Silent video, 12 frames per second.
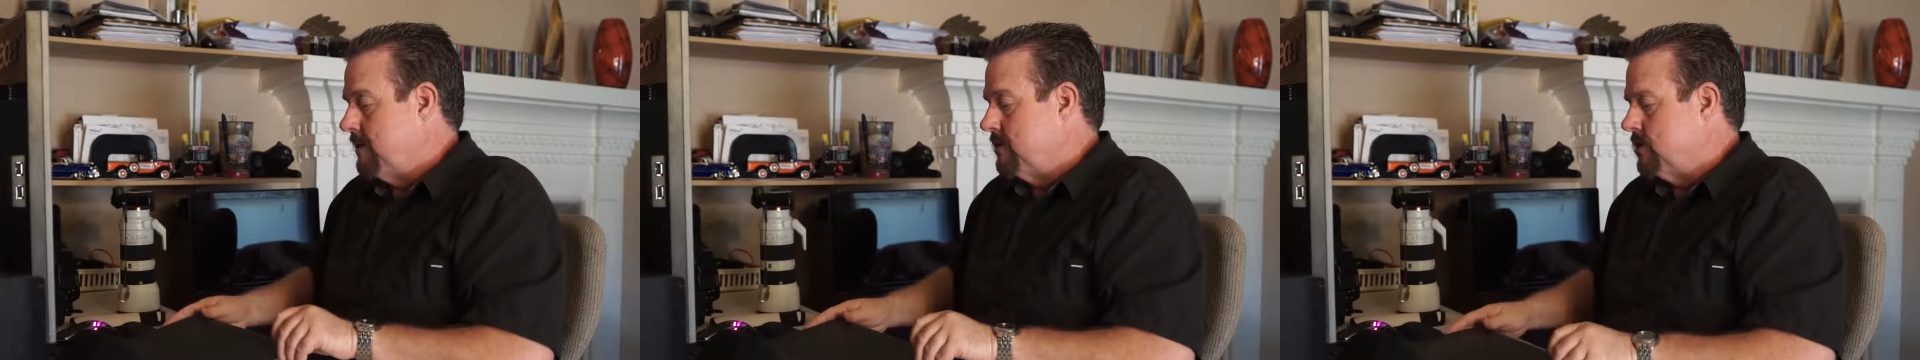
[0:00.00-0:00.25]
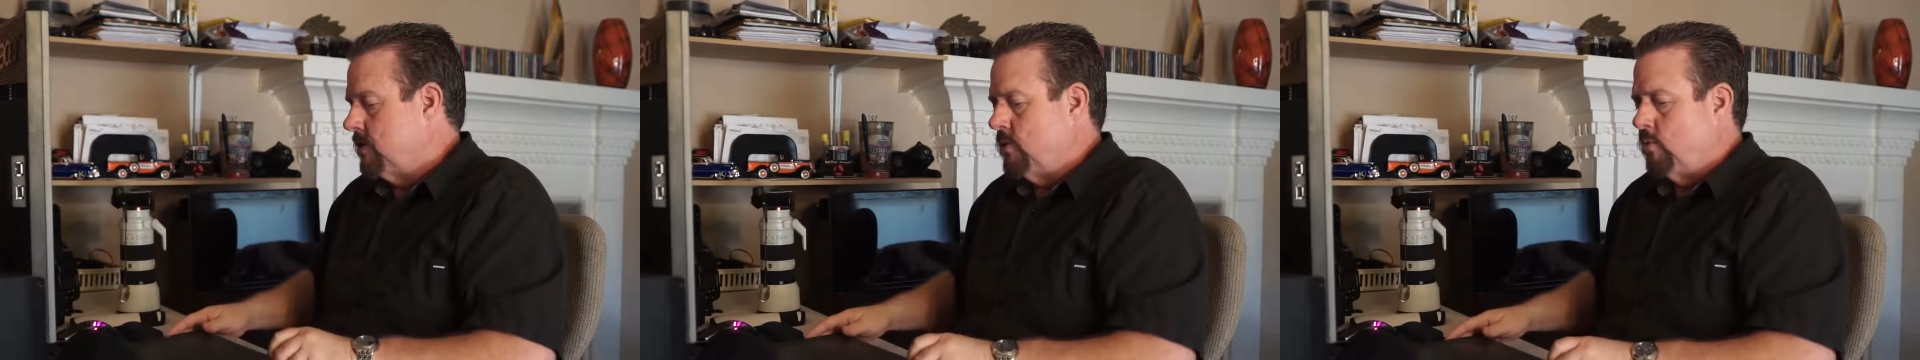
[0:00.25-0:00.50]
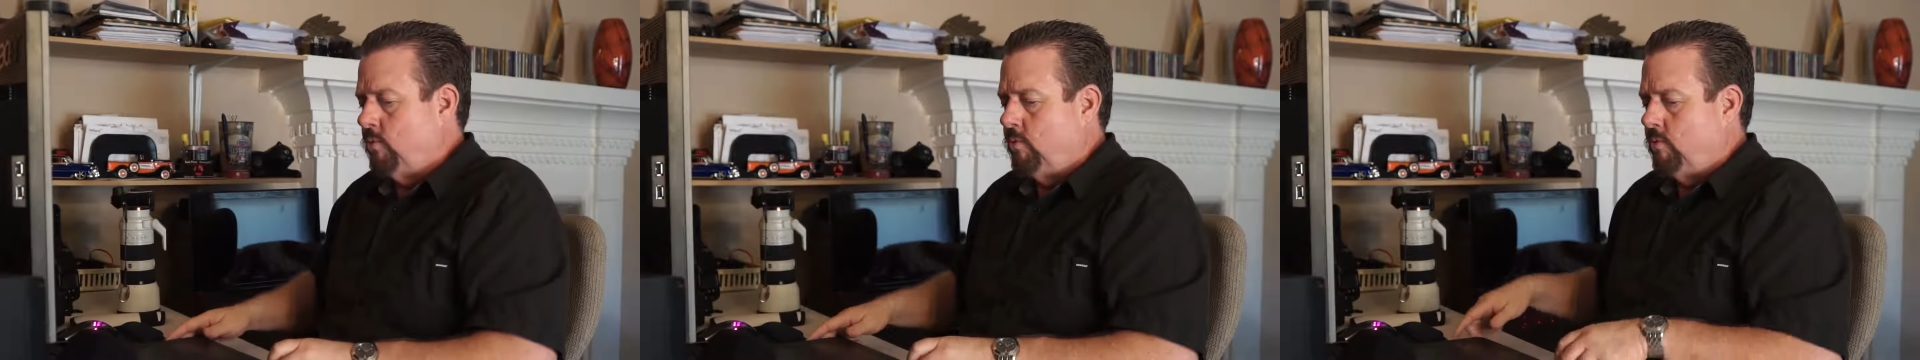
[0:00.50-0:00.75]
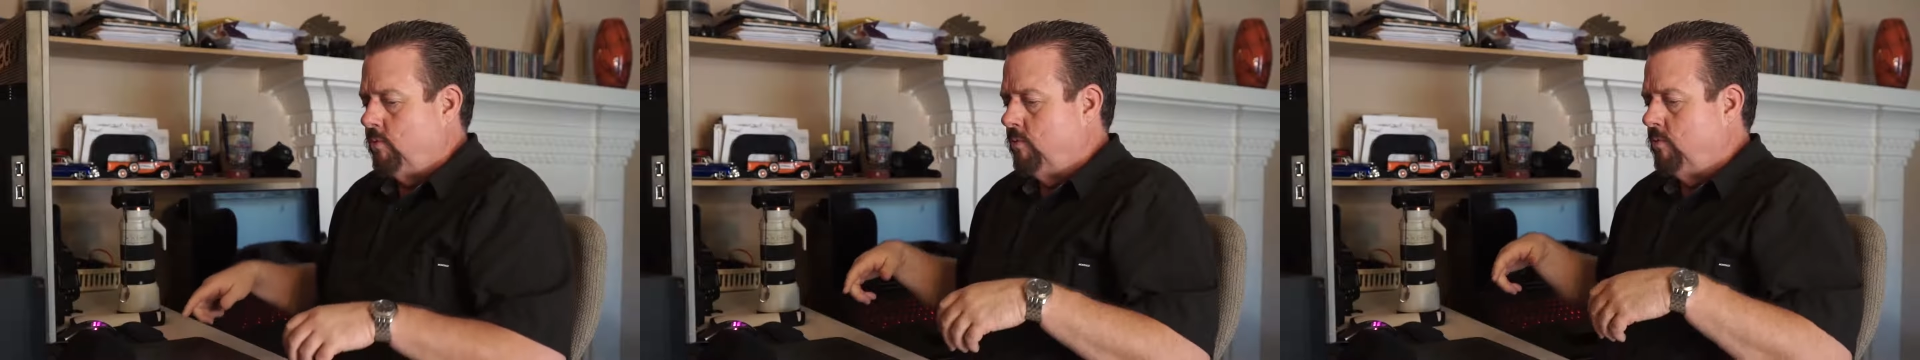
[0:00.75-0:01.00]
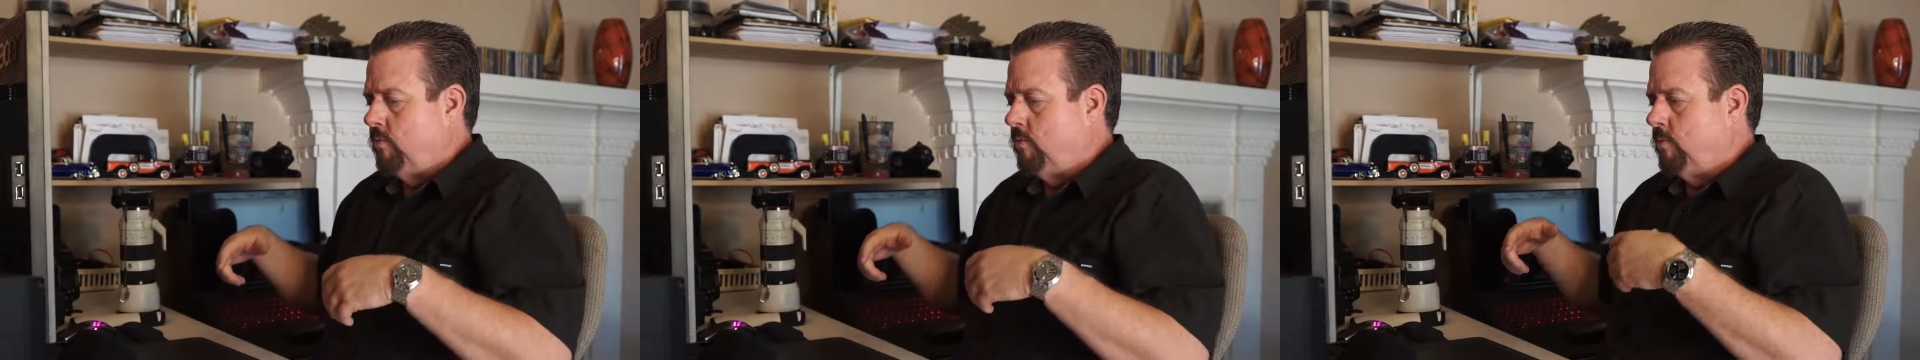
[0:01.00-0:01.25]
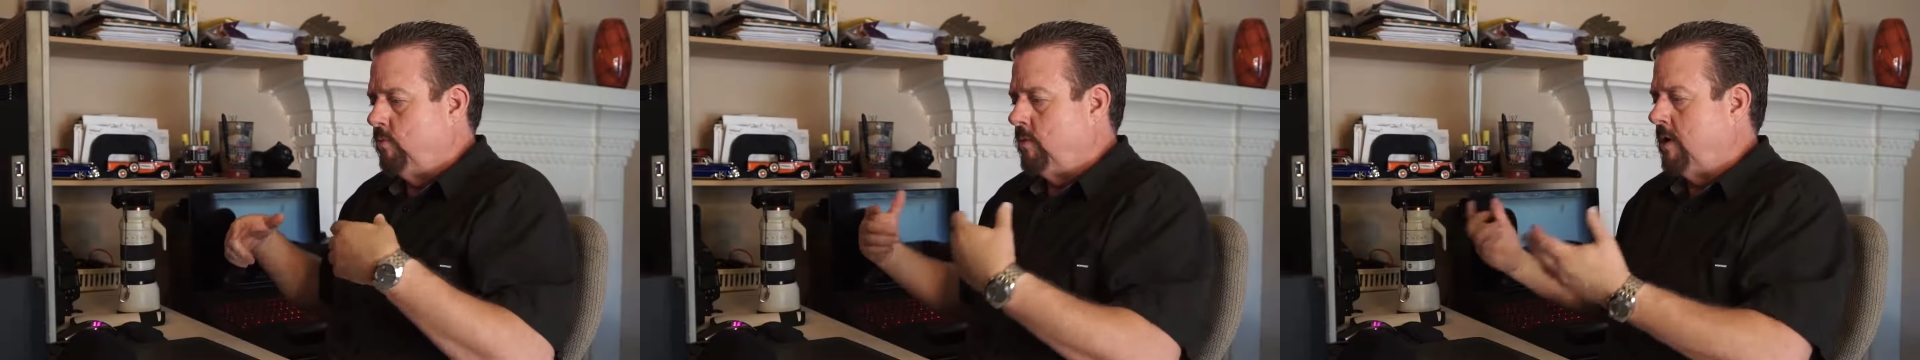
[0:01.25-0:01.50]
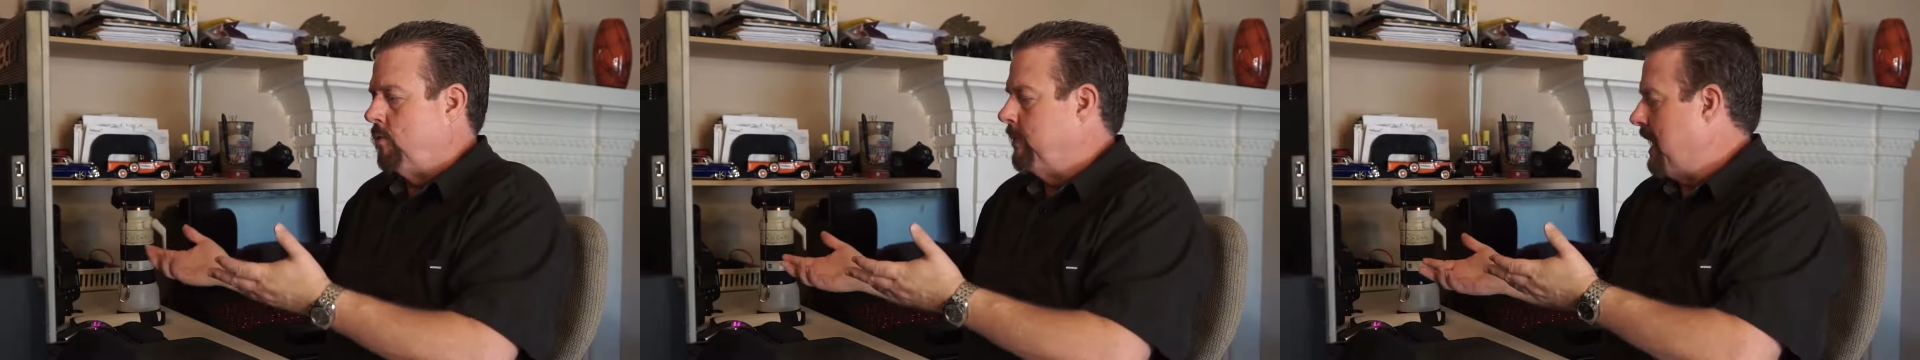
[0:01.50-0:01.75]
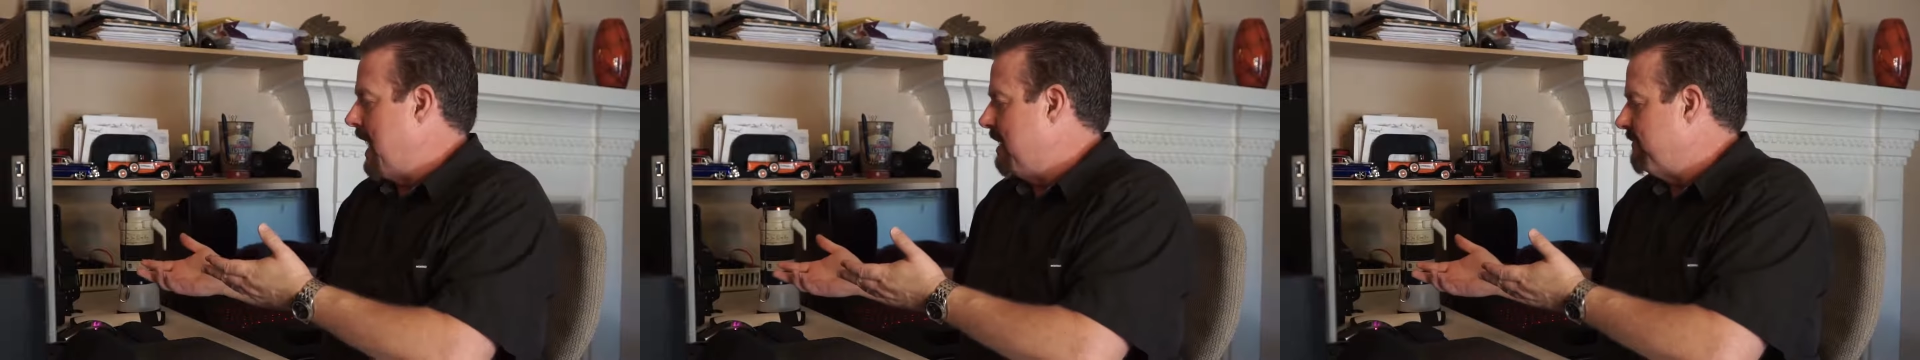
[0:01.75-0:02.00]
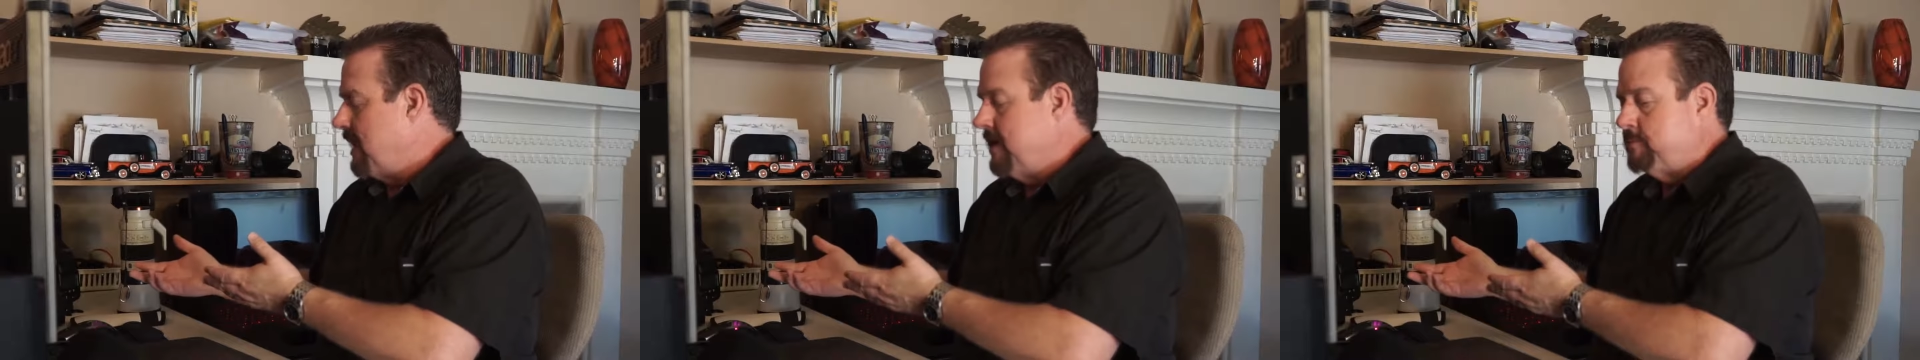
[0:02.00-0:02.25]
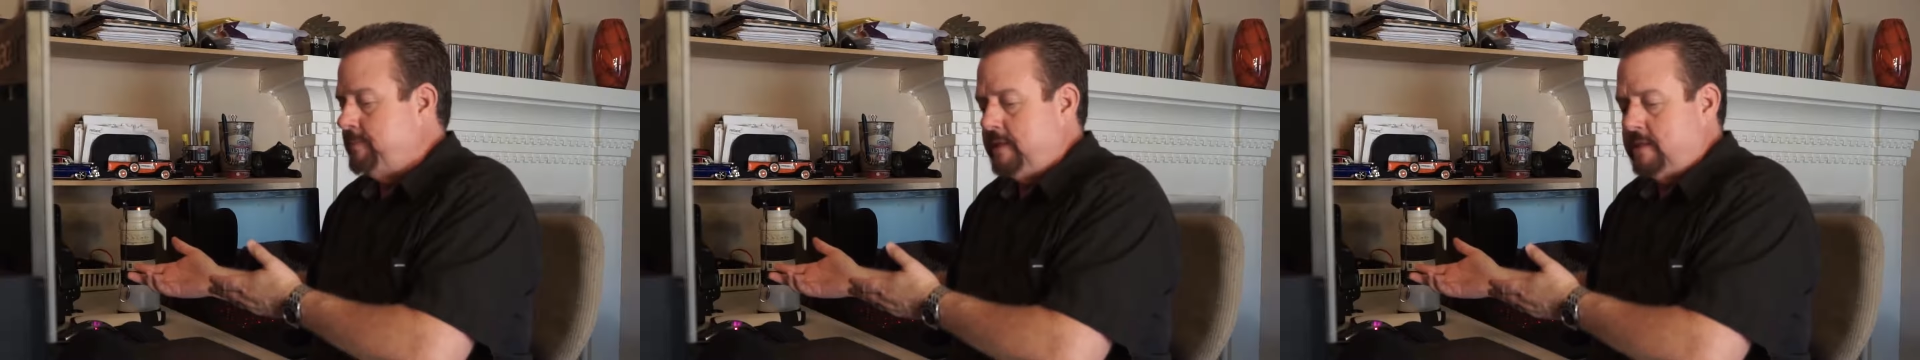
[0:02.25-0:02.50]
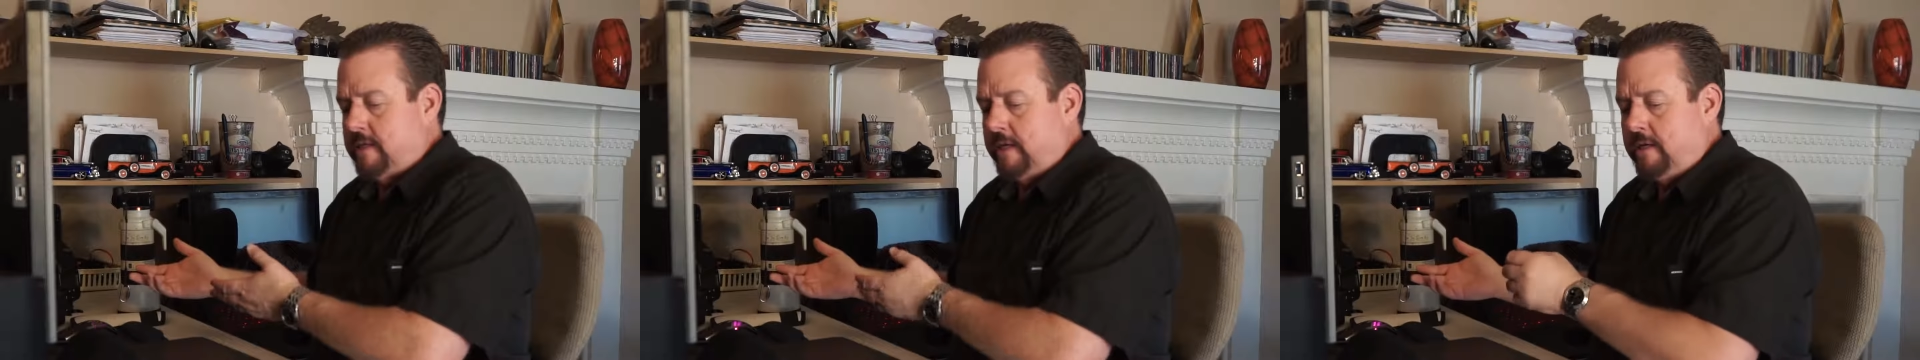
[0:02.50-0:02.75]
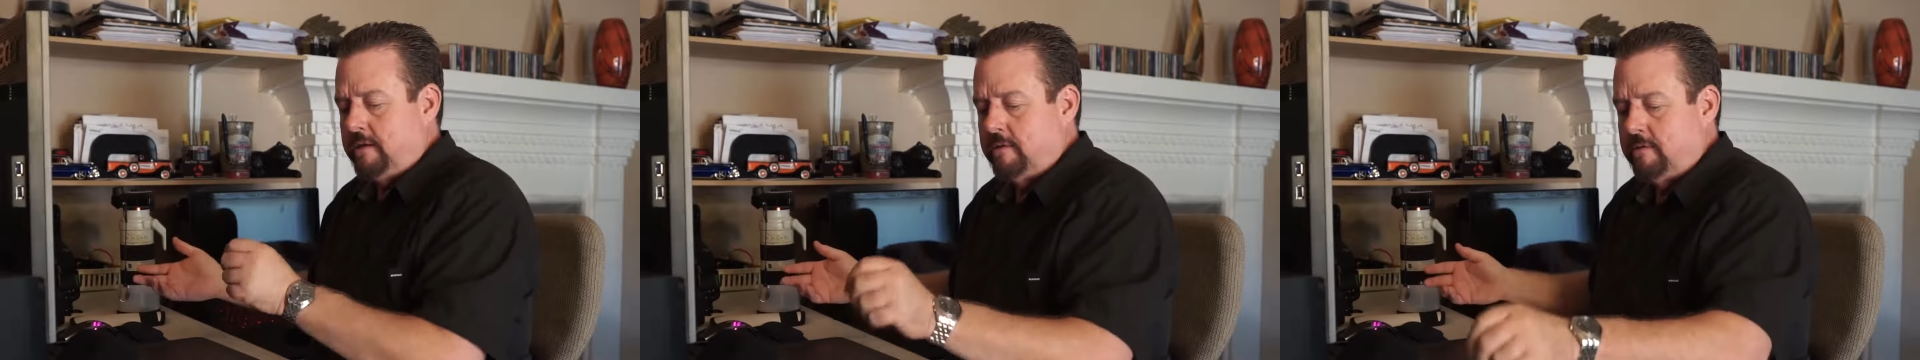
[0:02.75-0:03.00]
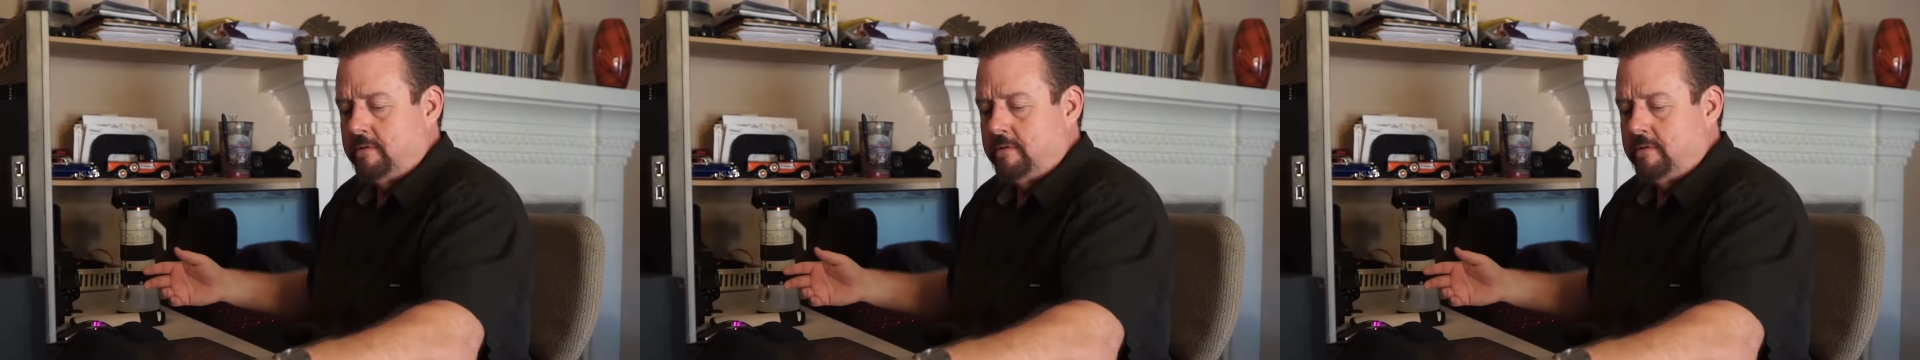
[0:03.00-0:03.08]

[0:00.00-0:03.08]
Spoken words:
So while we have high-speed sync,